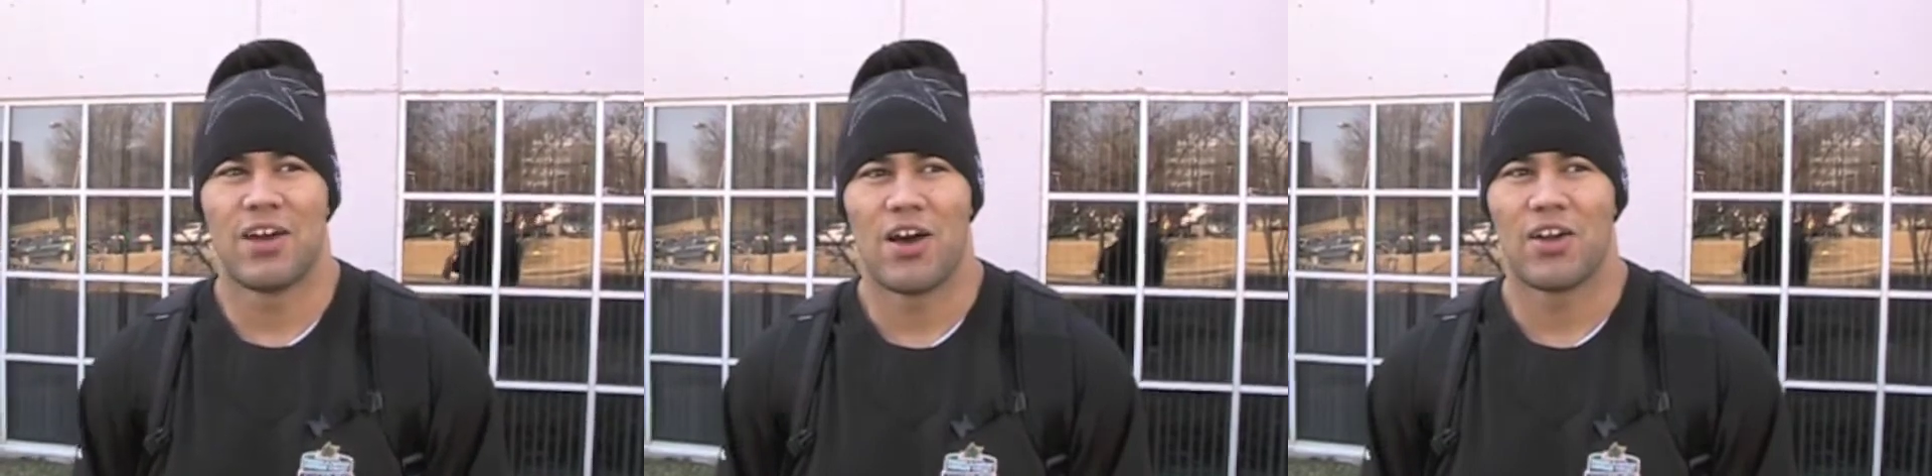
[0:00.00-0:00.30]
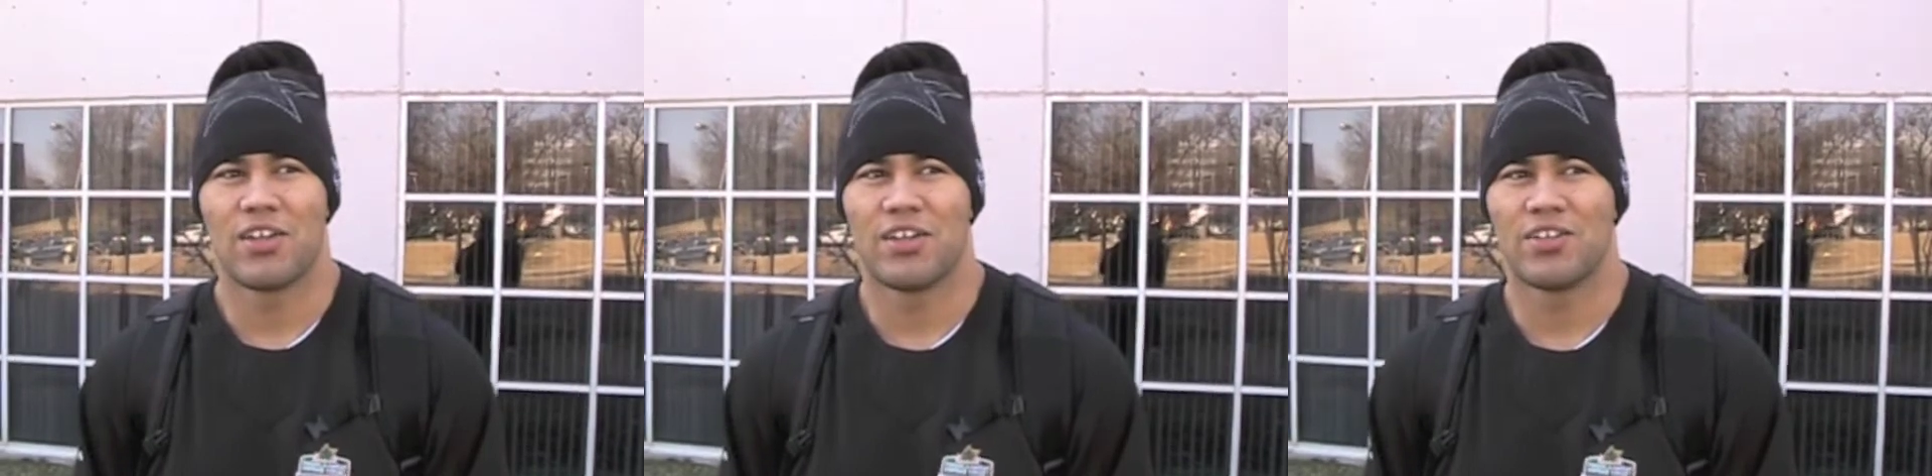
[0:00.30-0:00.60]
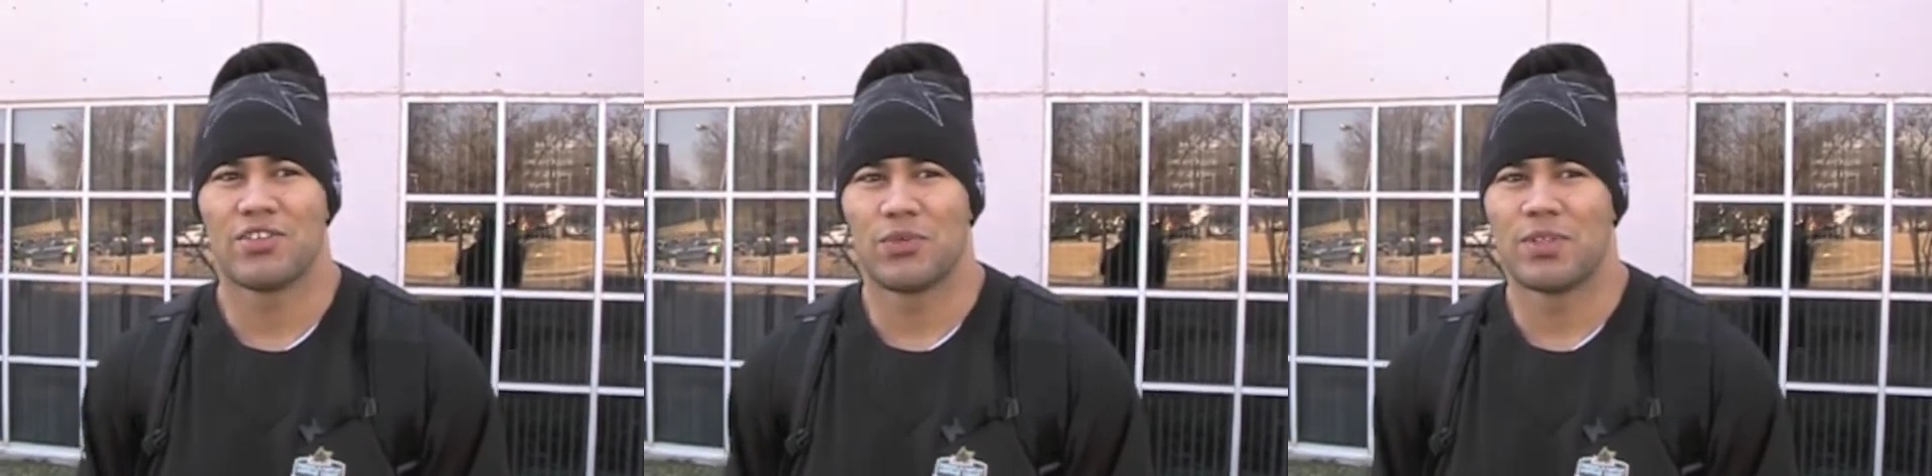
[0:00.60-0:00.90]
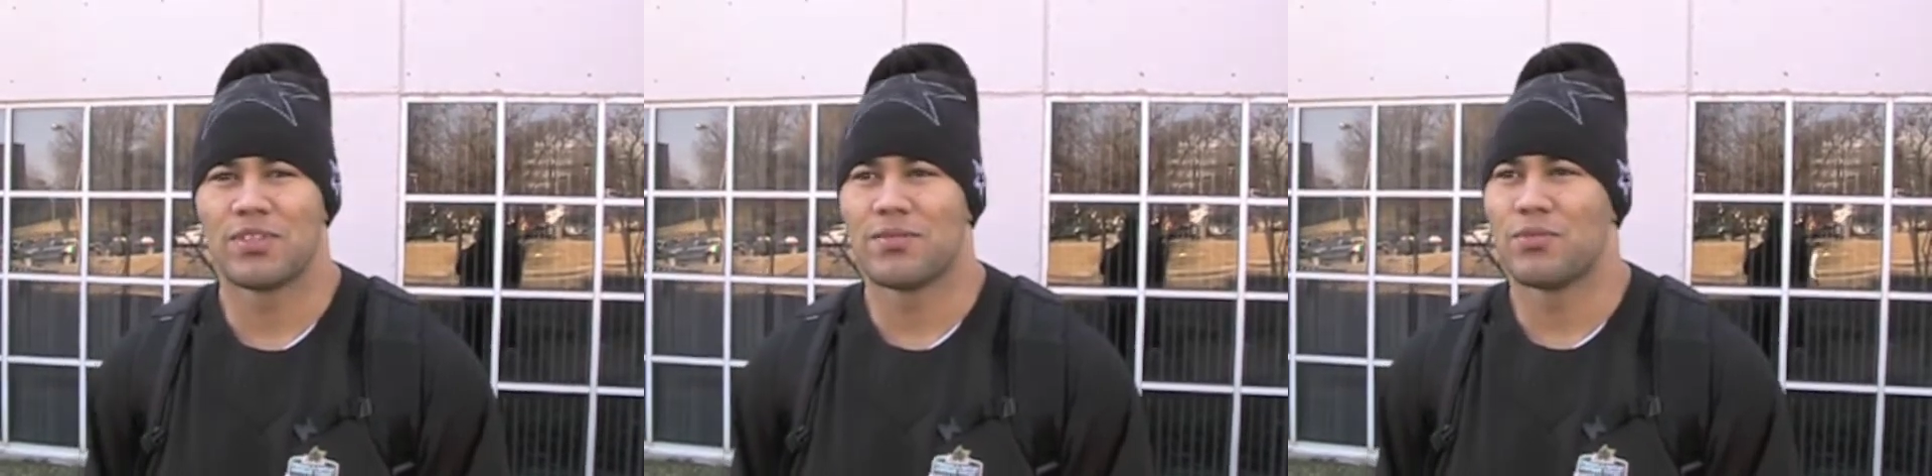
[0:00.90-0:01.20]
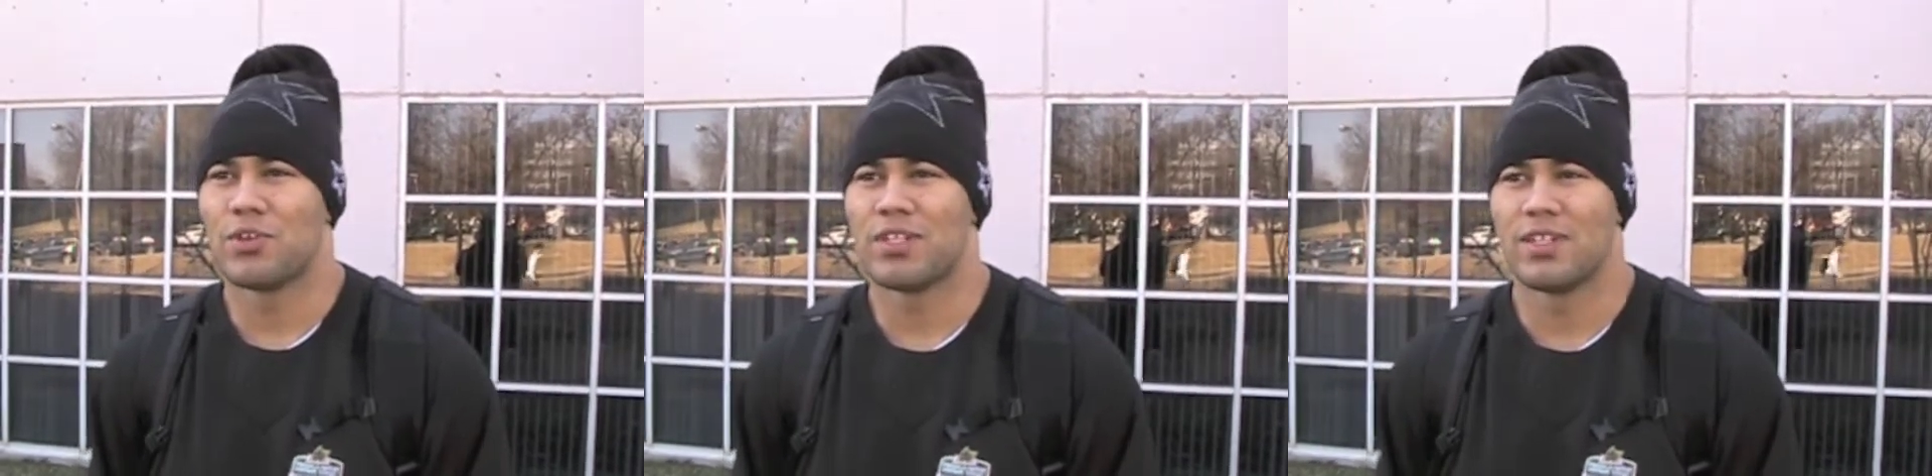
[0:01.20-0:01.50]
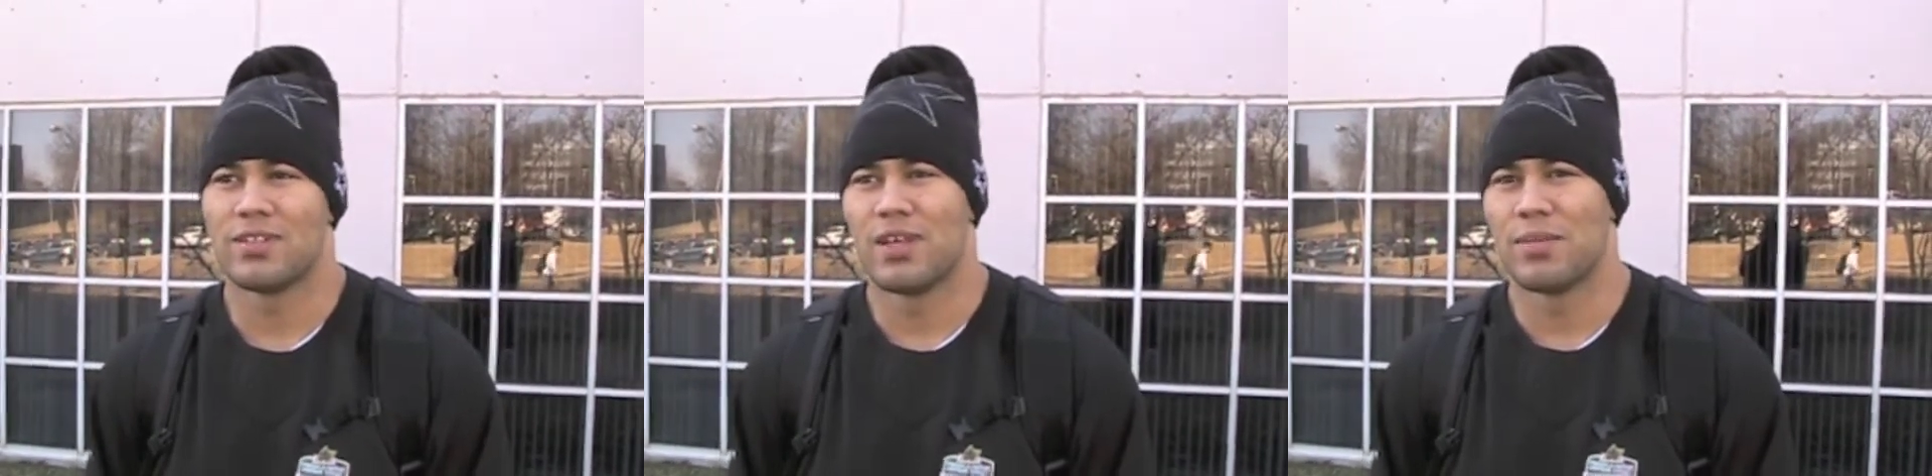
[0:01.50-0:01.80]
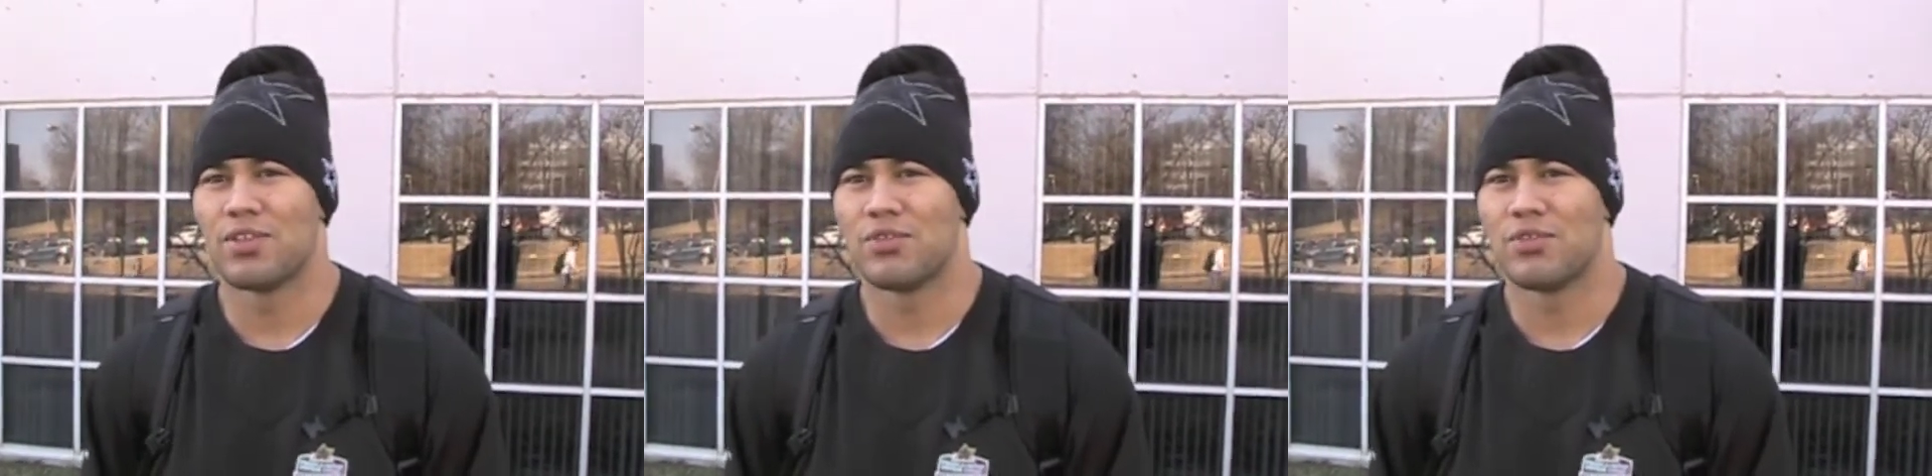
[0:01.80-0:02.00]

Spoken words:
all the years you're with someone and how much you